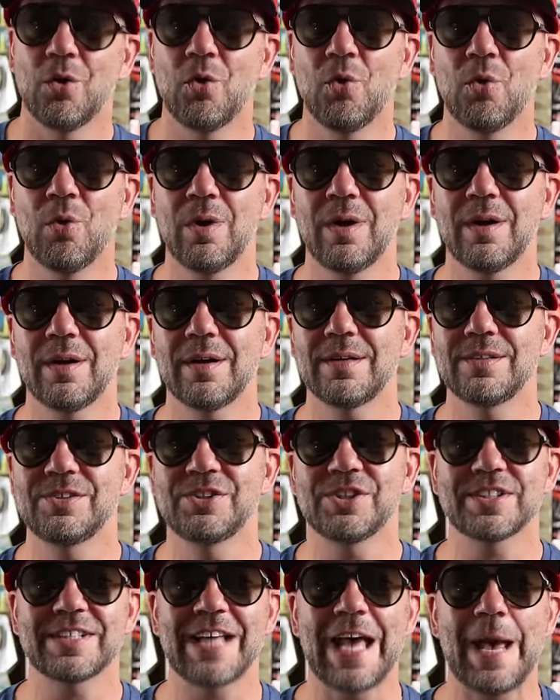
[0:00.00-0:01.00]
or
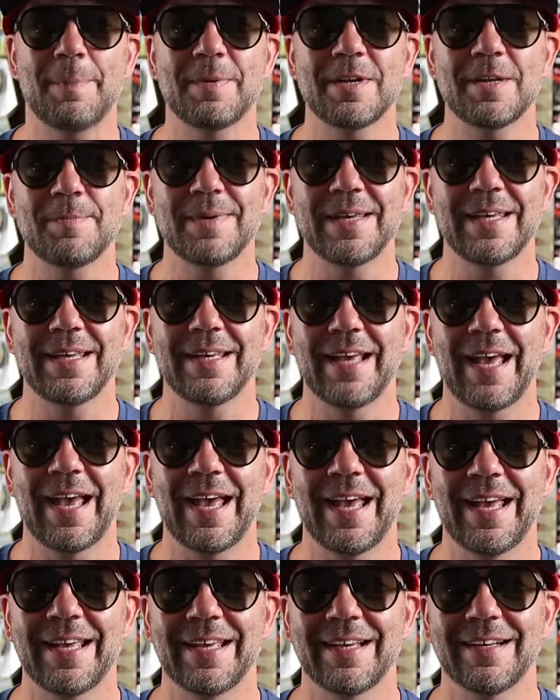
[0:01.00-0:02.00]
just happened to be
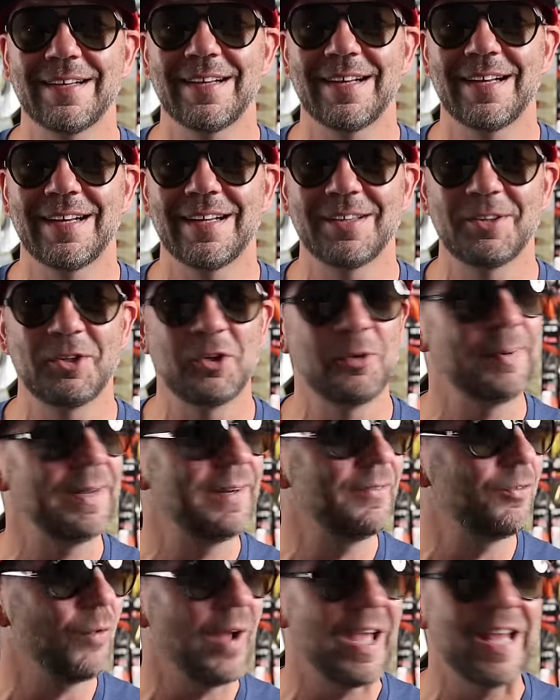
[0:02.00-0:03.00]
a little
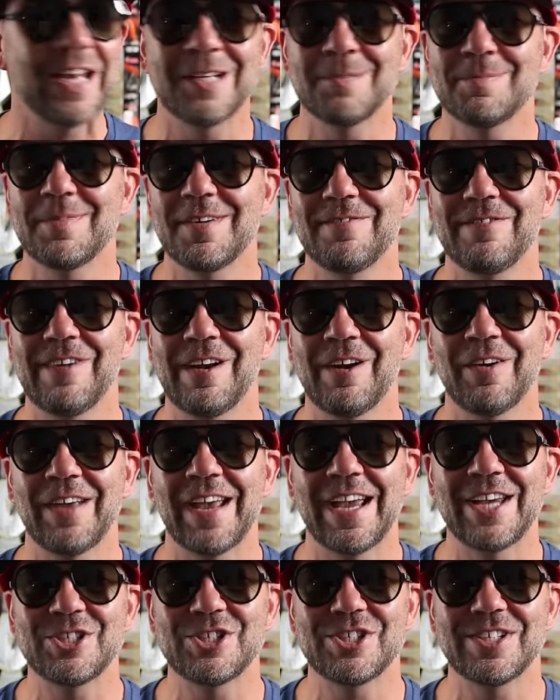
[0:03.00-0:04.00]
bit of a random
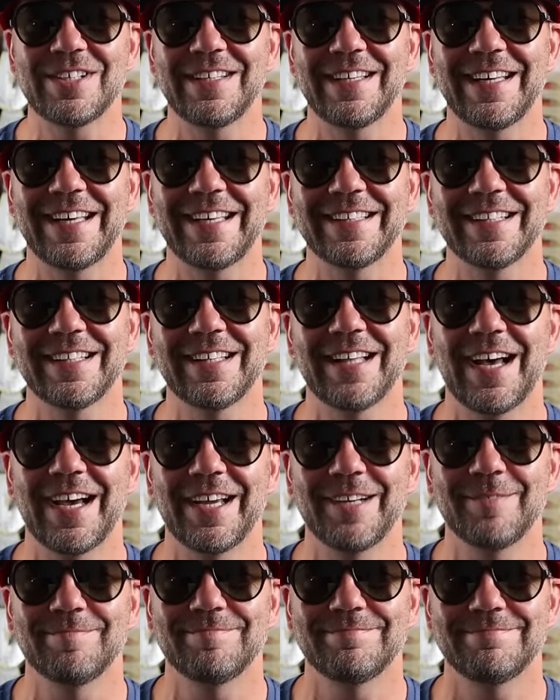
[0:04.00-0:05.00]
variation in the
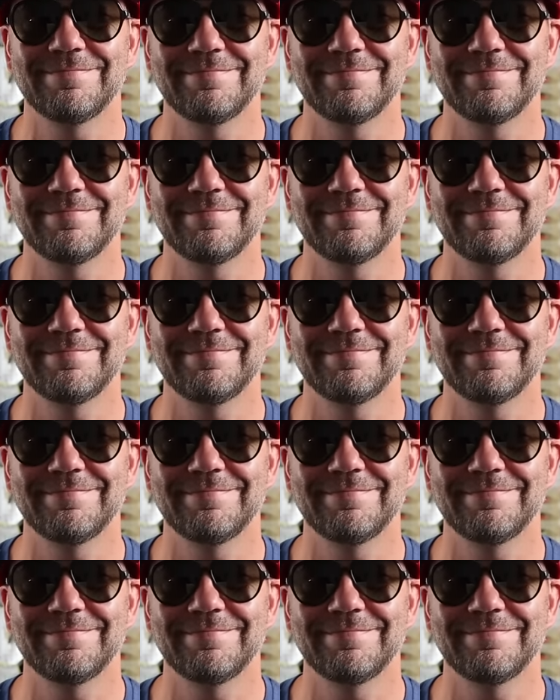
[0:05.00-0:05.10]
line.